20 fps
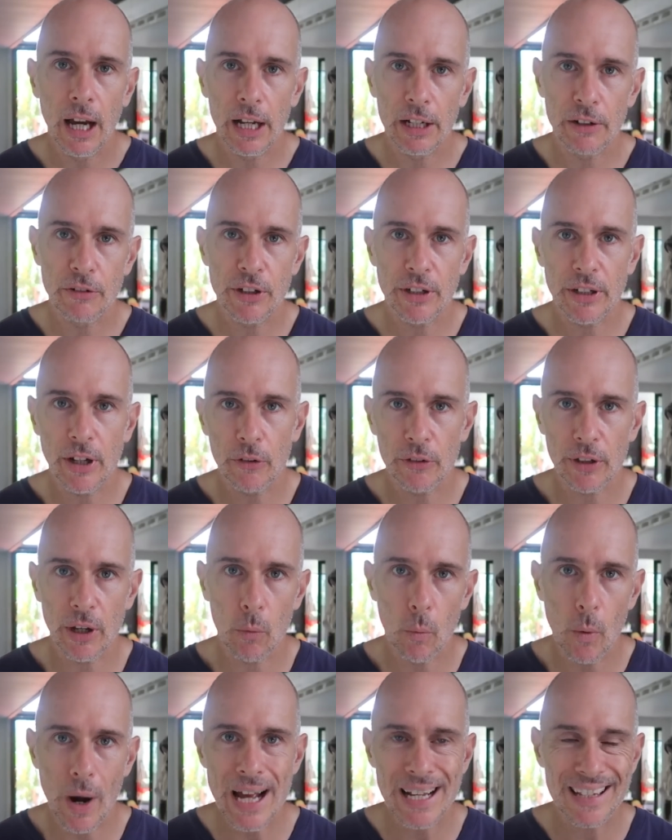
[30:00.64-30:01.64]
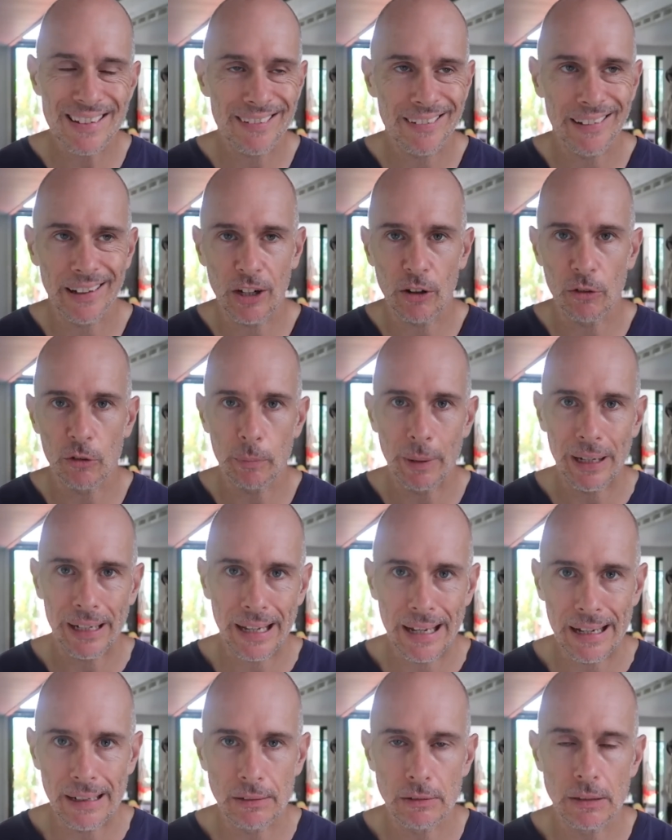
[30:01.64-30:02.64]
And if she goes out wet and then comes
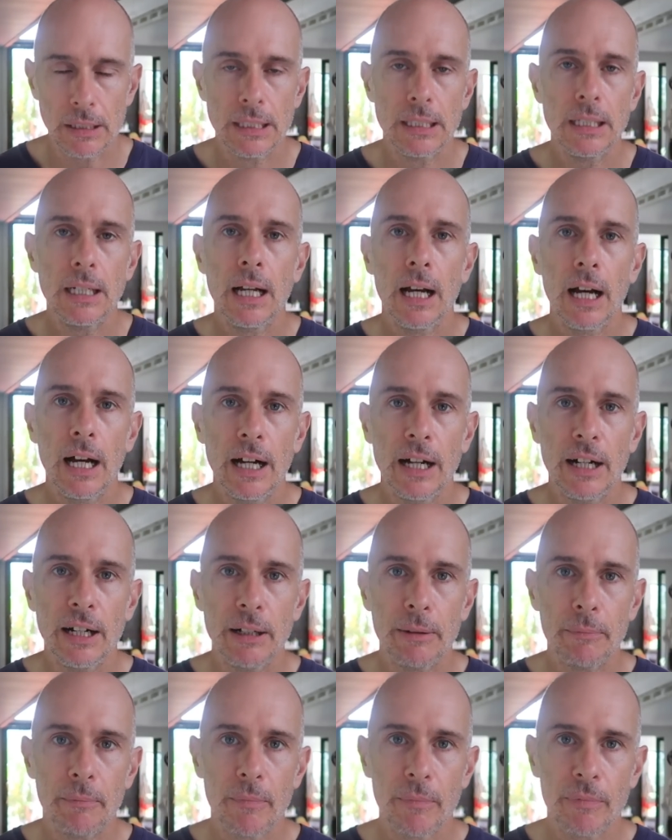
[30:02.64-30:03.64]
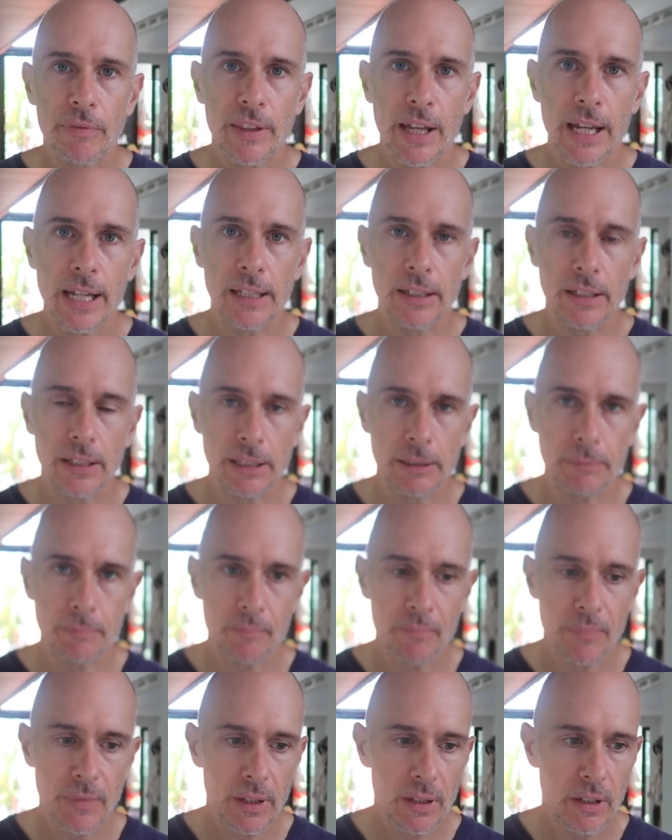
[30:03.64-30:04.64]
back out, then
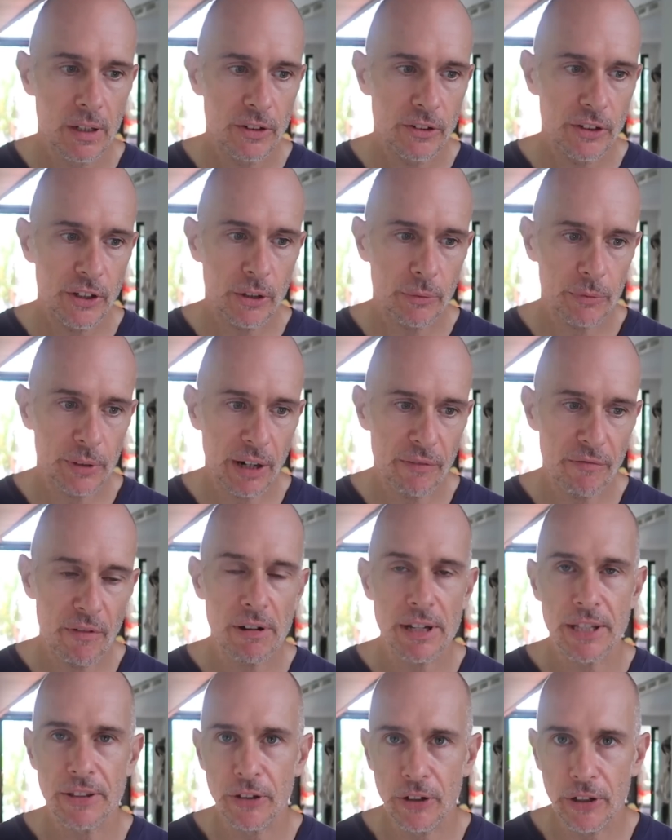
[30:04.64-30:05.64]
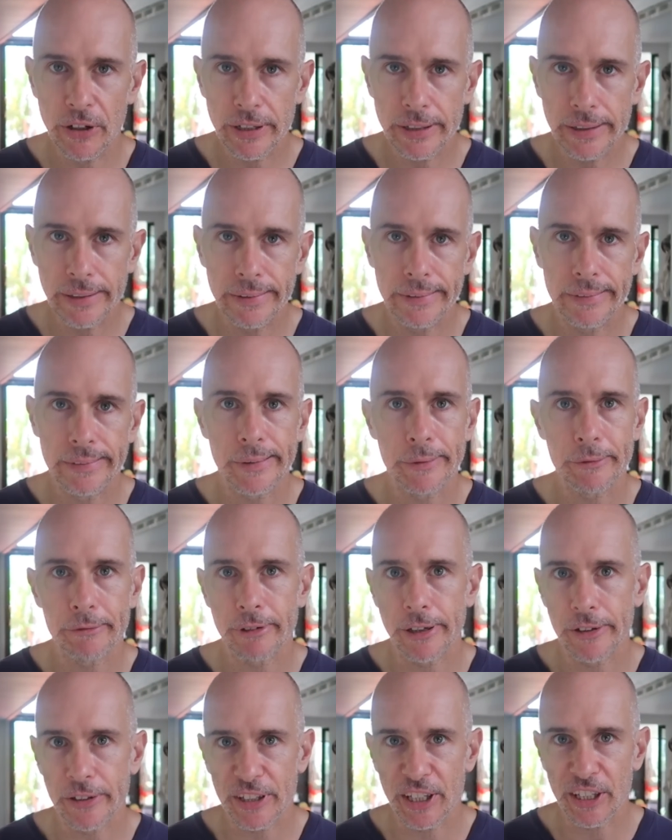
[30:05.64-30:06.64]
she comes out very dirty. Can
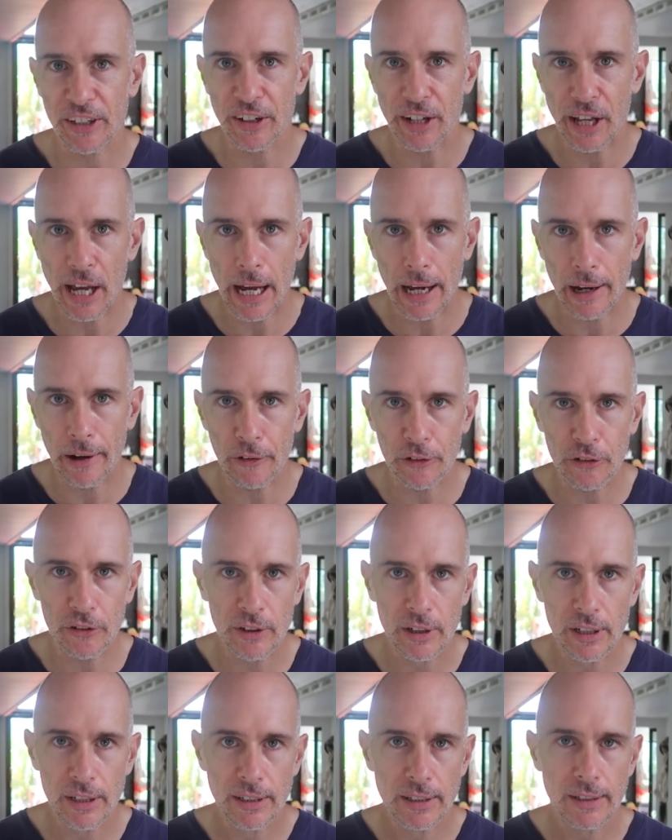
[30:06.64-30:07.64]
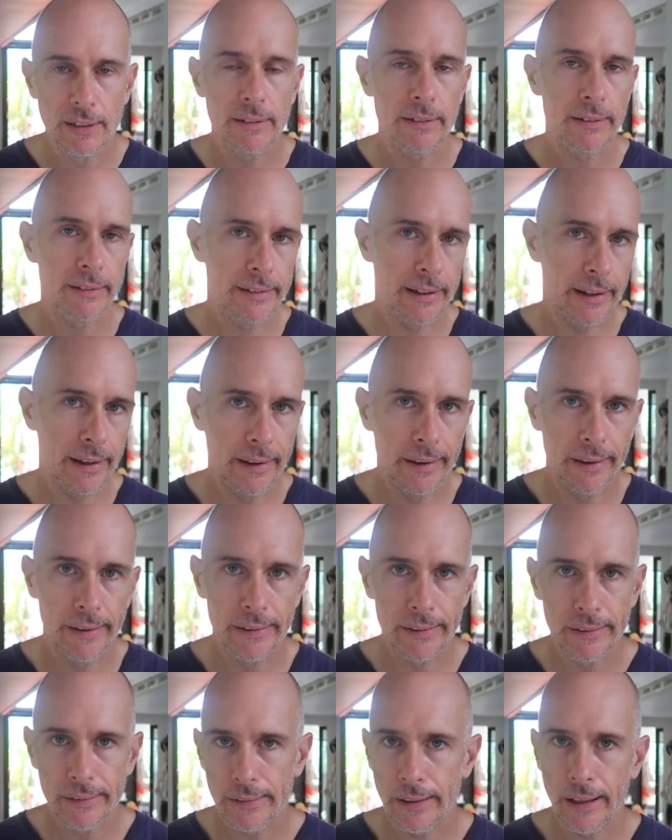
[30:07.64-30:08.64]
try to get in the house,
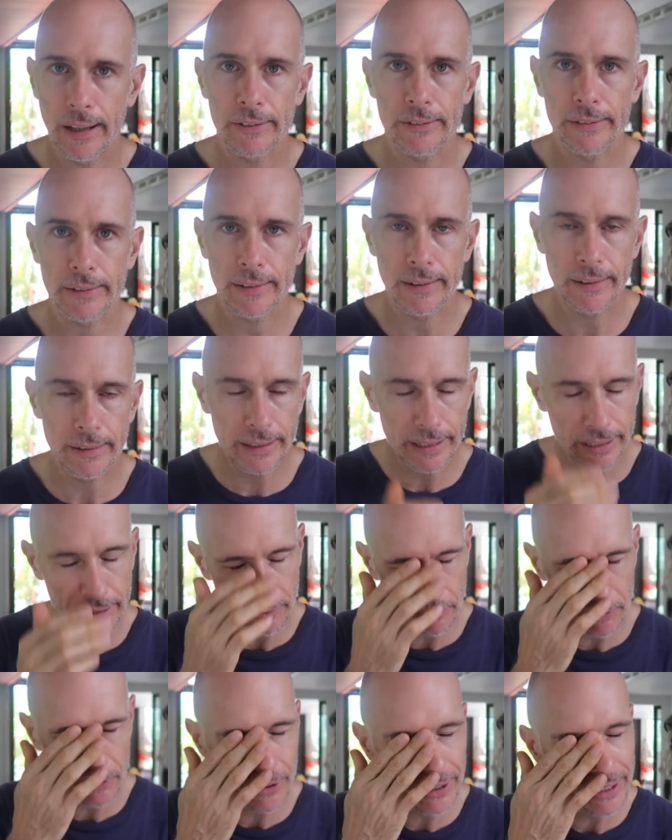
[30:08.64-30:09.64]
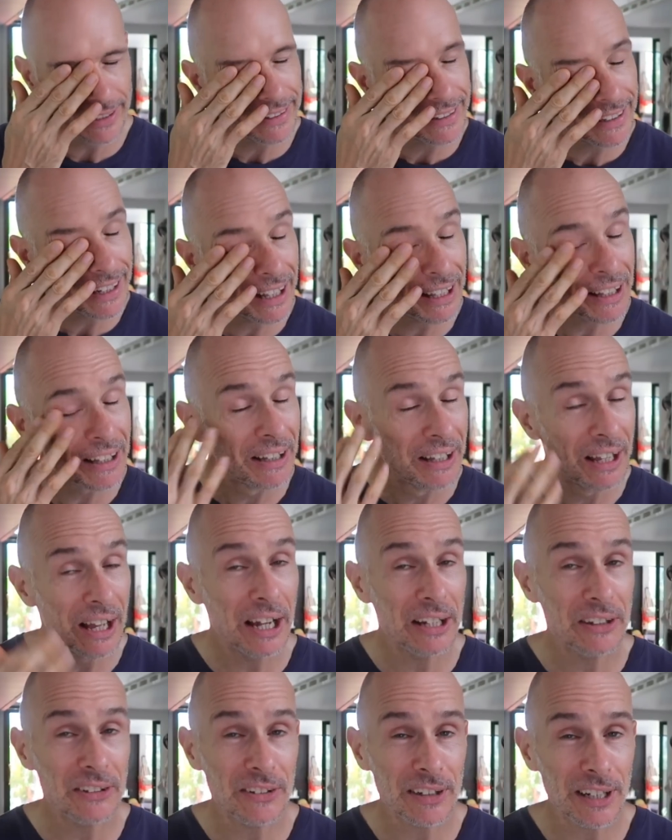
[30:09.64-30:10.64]
has to clean, or she
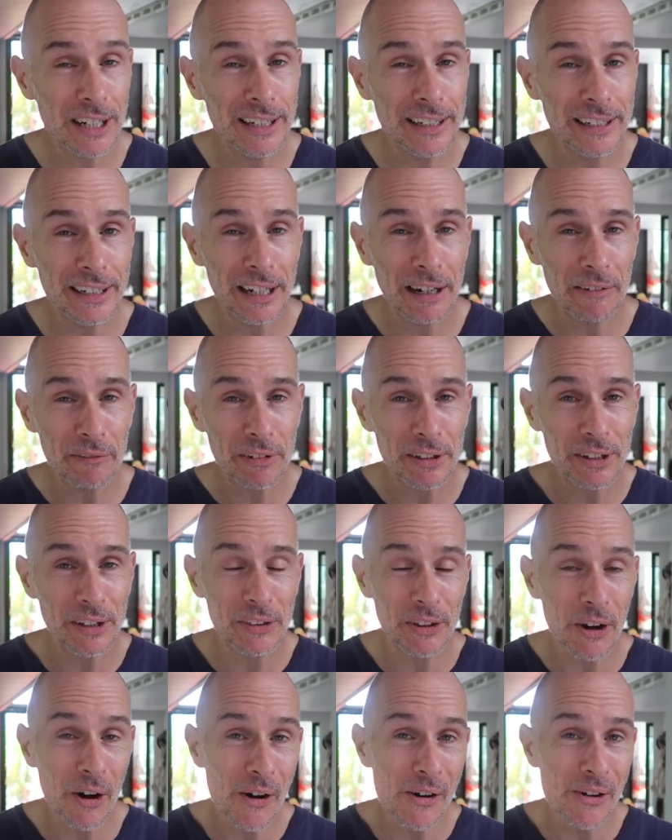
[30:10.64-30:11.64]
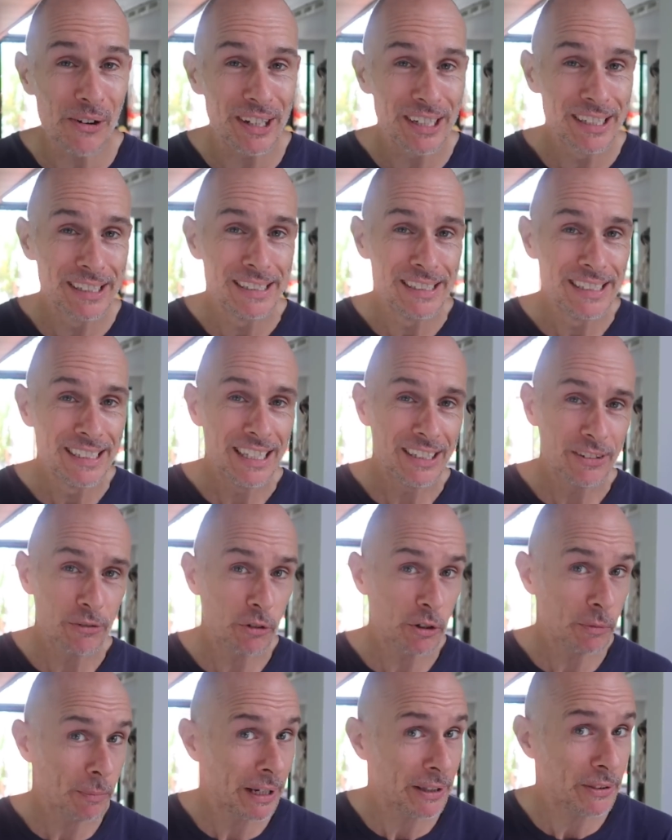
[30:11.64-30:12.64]
hates the cleaning after the dog. It's
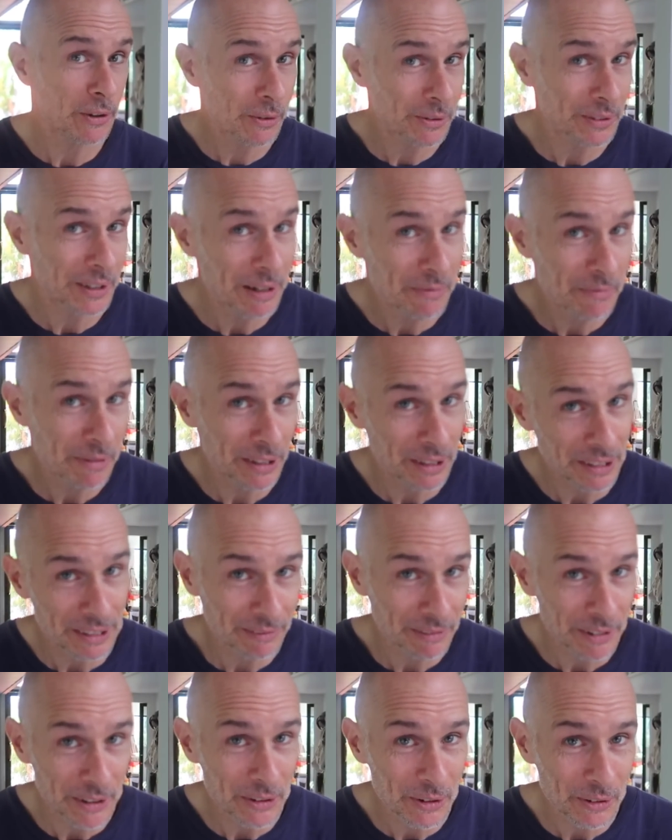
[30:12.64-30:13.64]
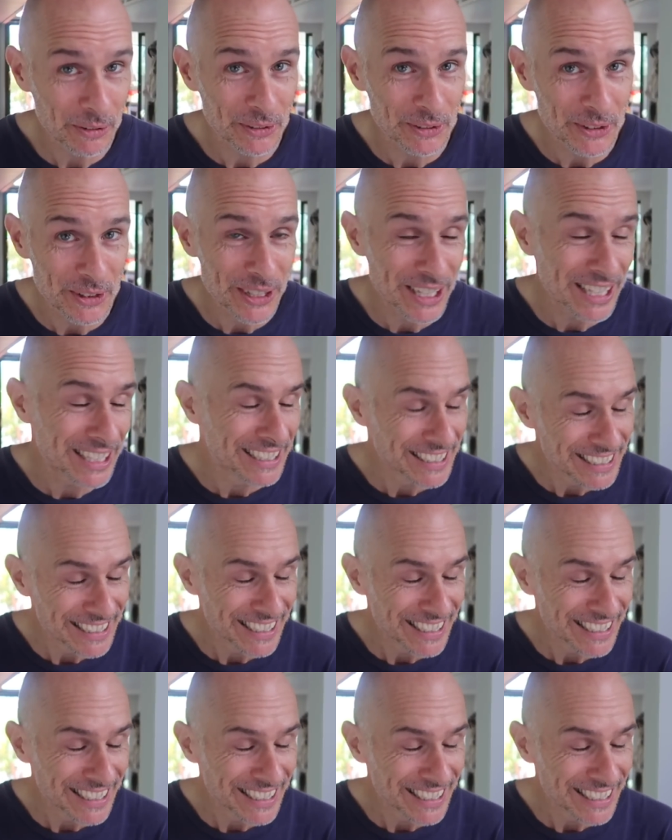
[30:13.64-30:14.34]
always my dog then when the dog's dirty.